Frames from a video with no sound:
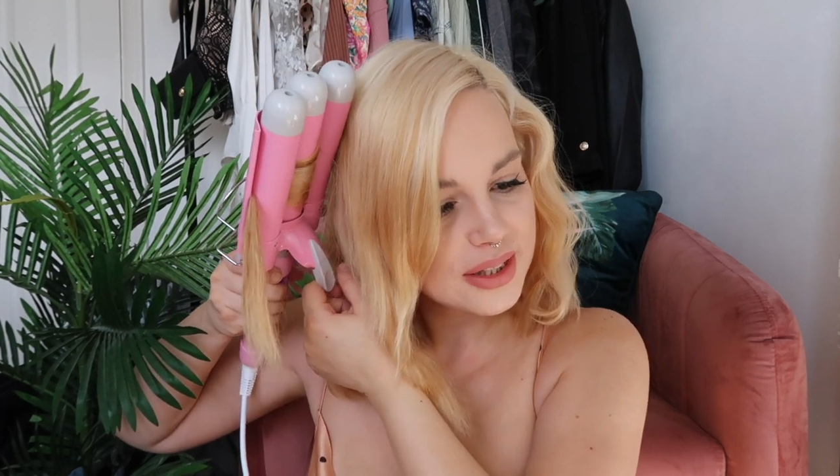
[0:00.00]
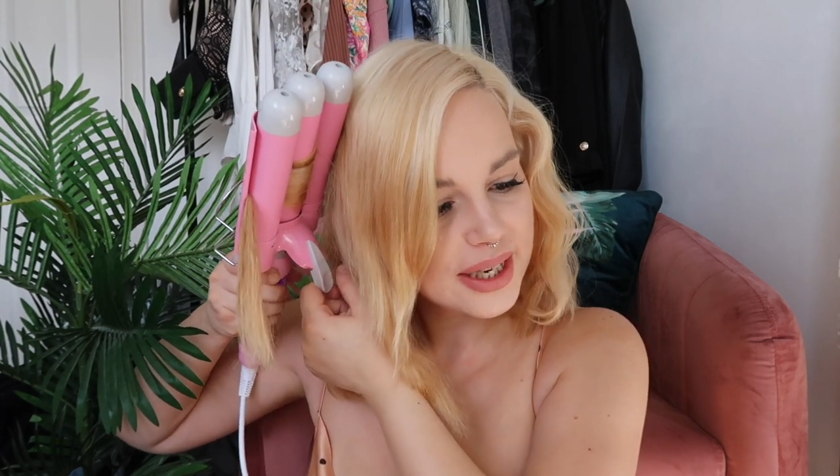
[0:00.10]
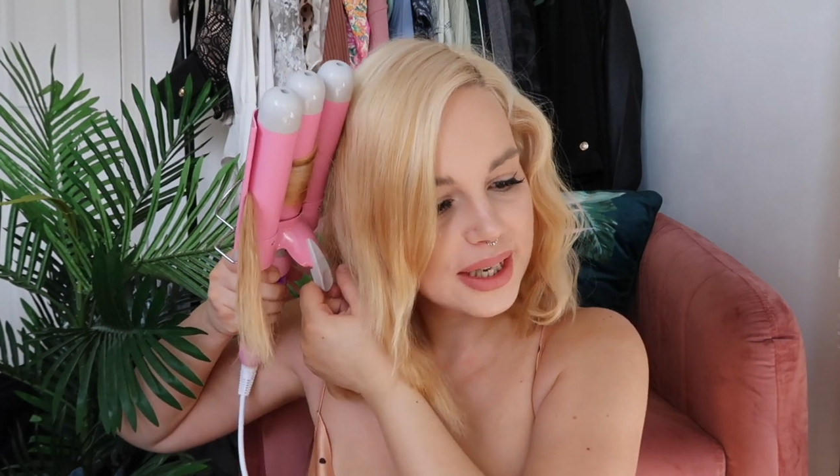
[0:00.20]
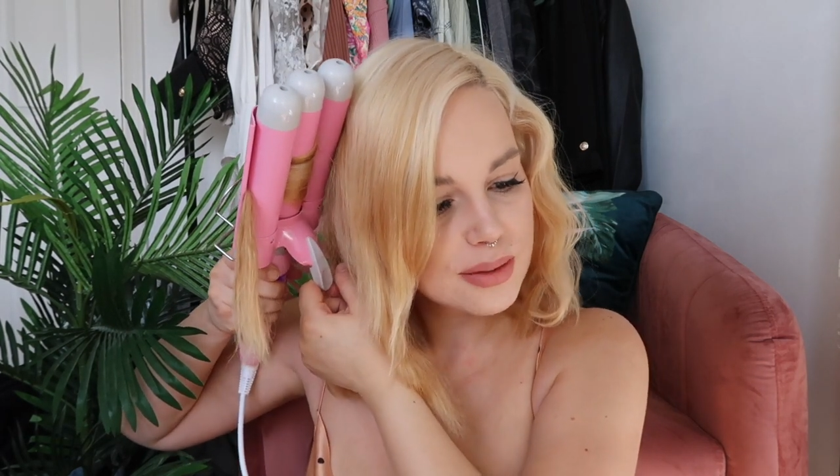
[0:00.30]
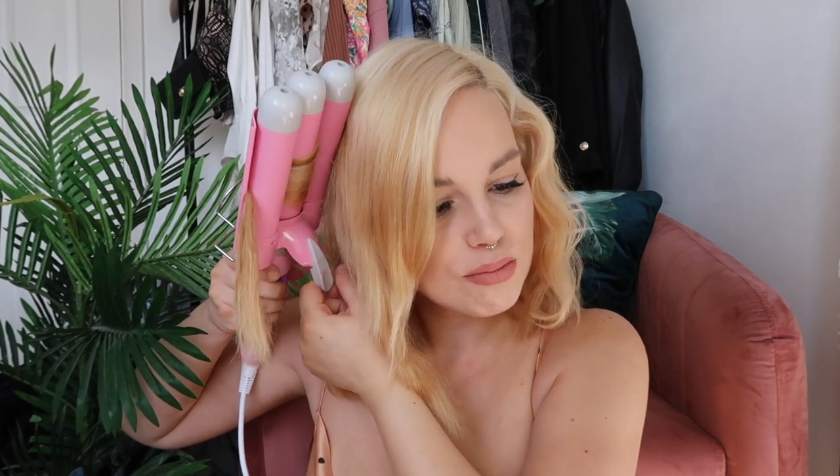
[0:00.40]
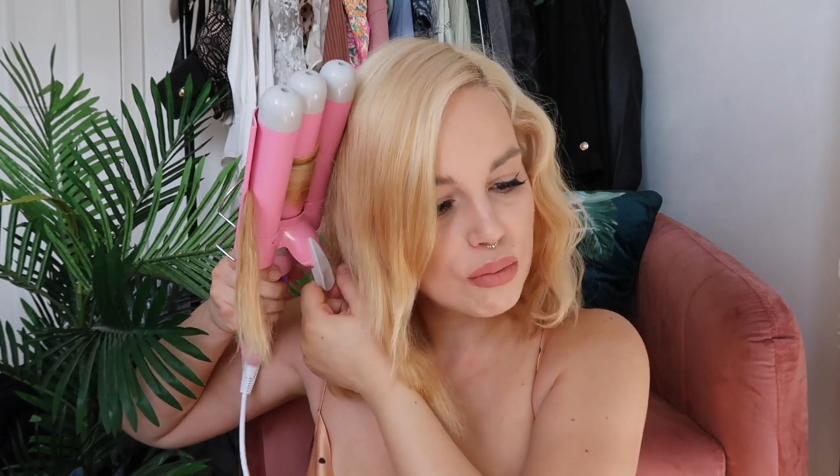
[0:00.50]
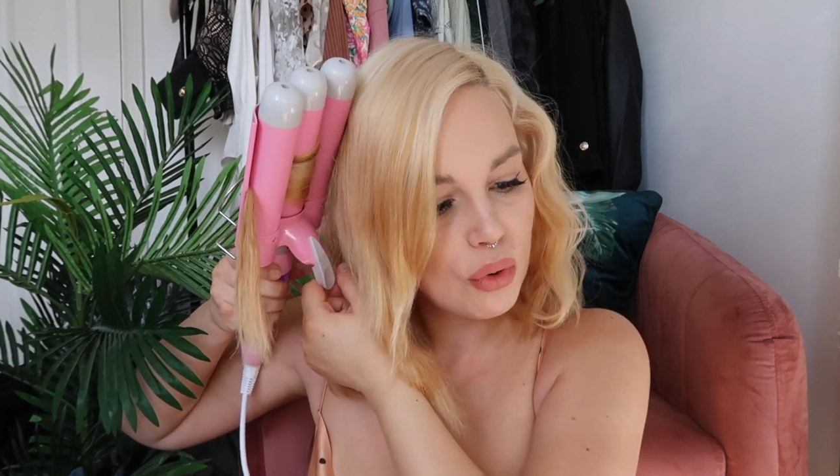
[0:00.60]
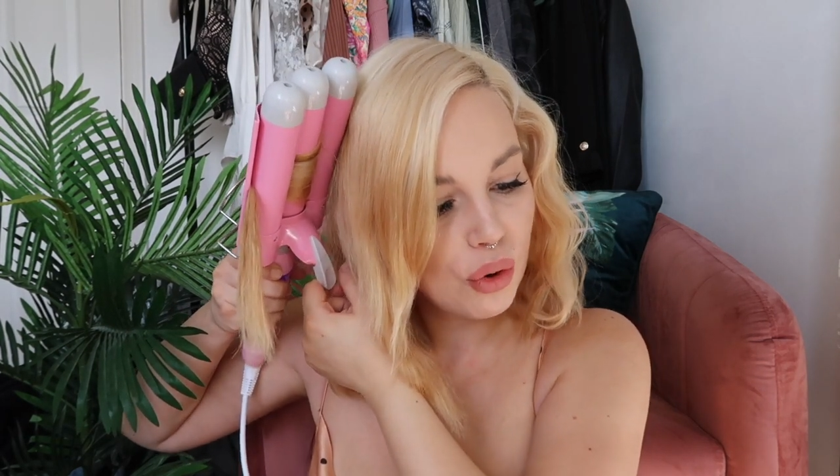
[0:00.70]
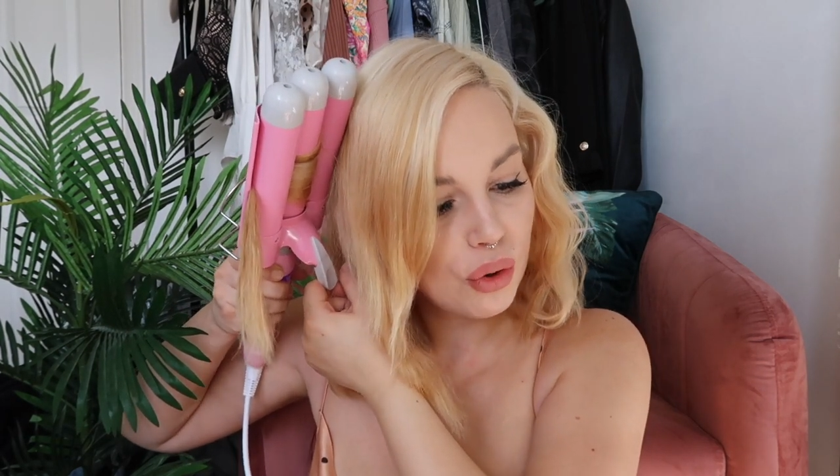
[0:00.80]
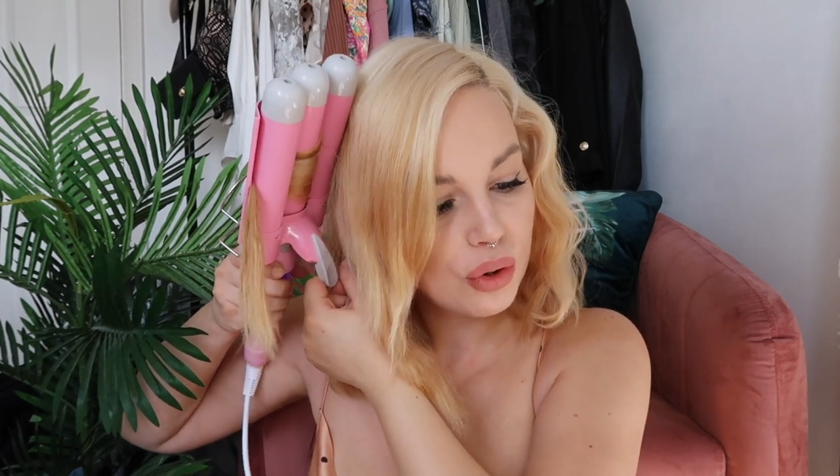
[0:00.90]
to get
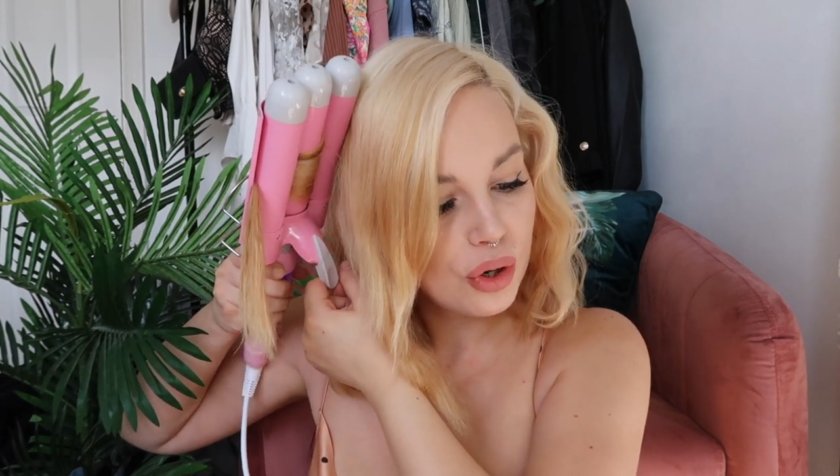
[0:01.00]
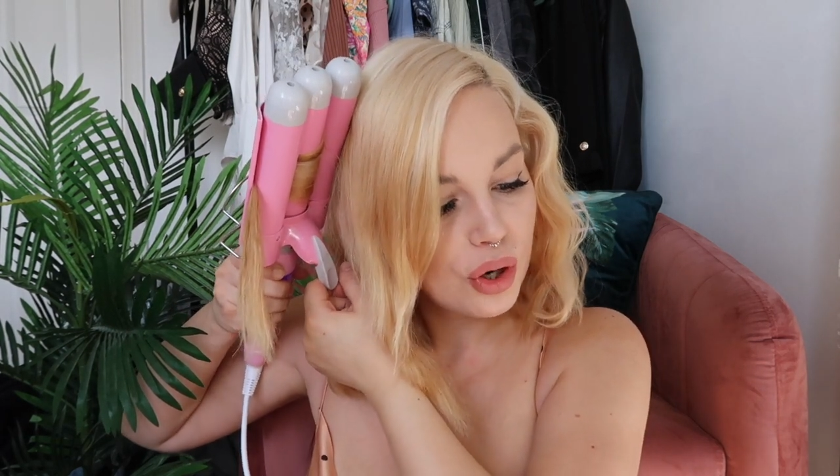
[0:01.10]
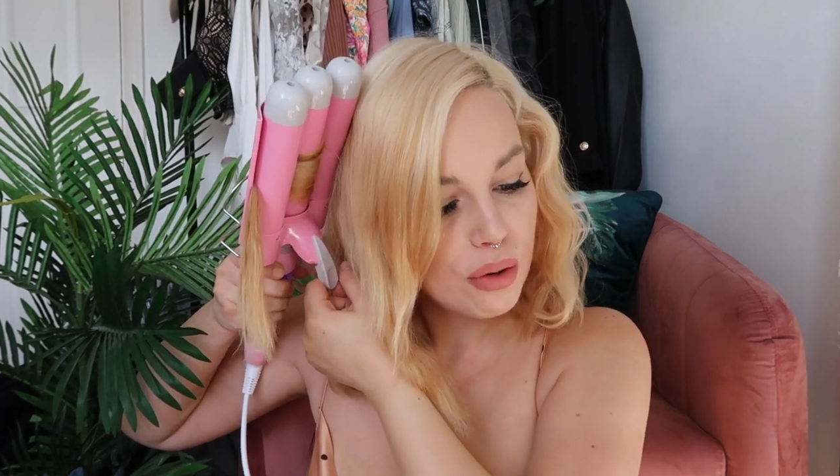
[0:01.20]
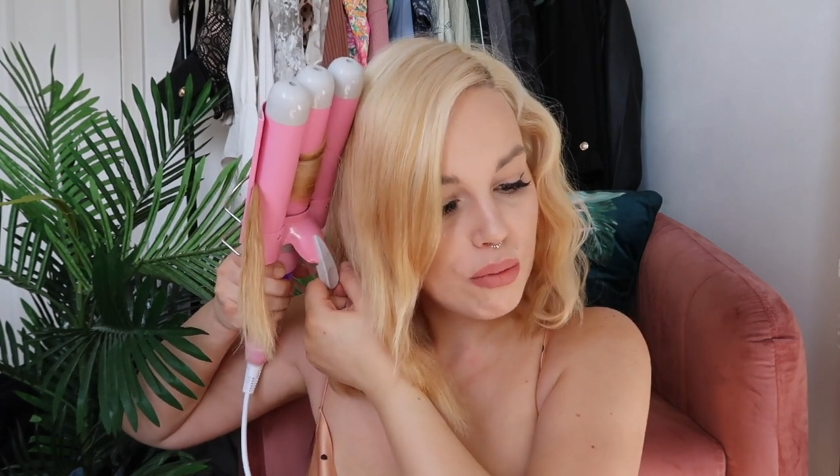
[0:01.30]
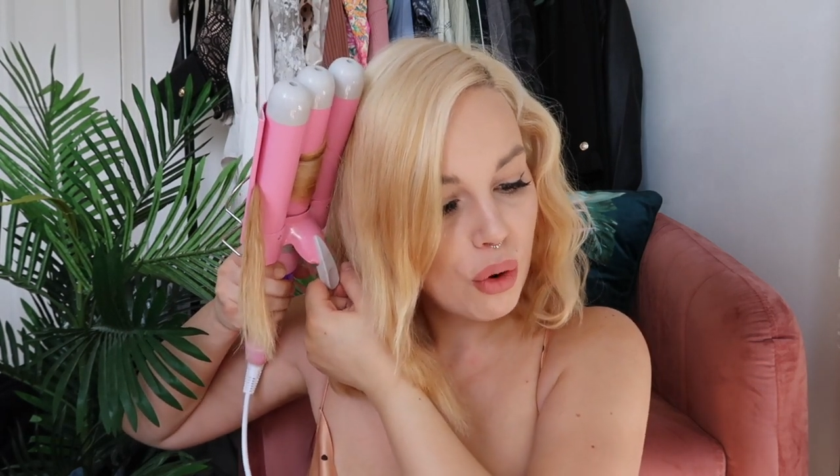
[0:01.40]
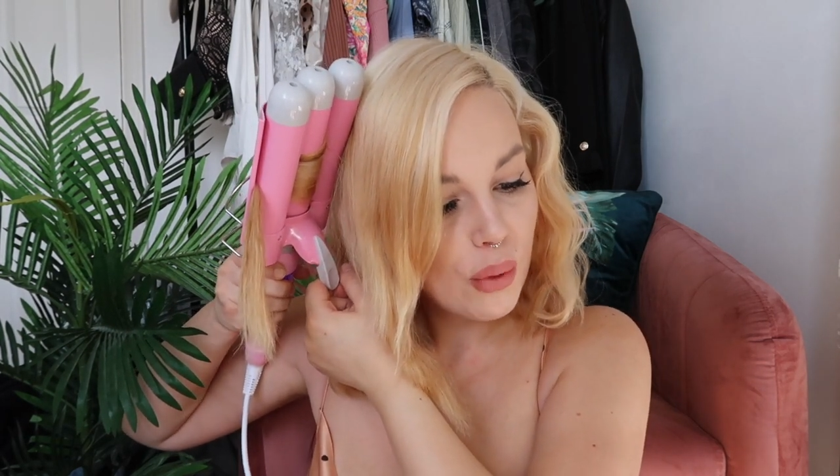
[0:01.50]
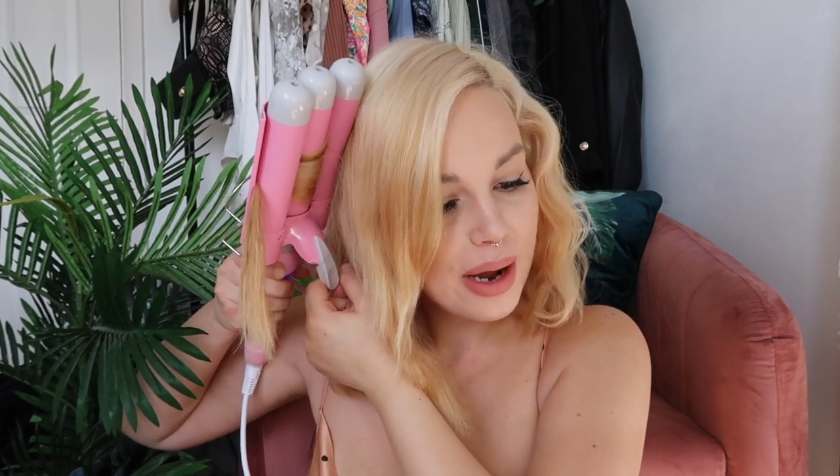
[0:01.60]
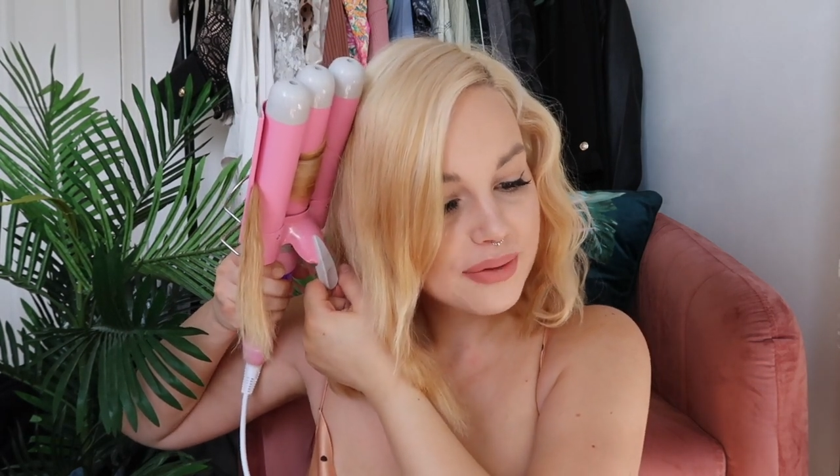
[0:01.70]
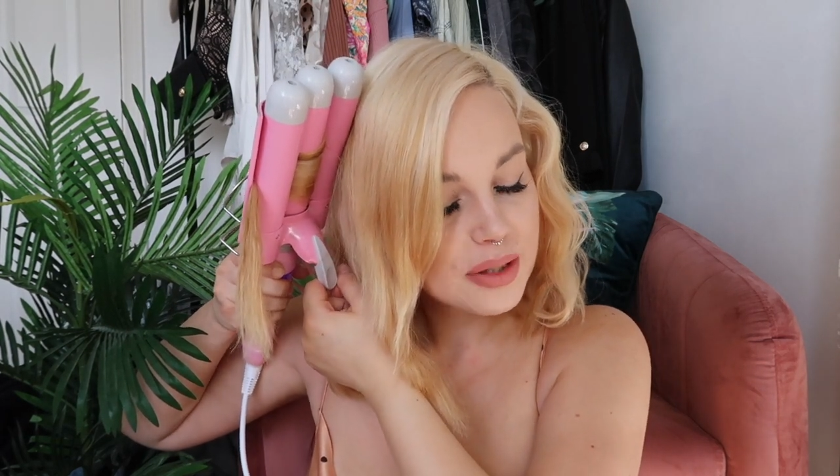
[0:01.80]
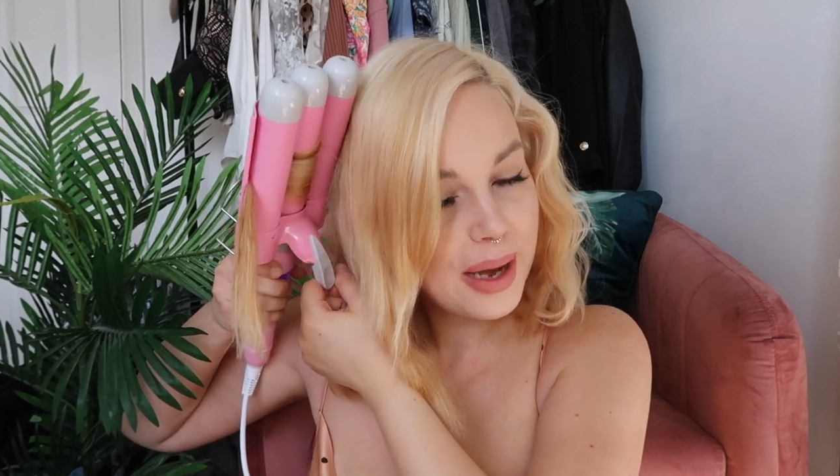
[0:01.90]
more waves.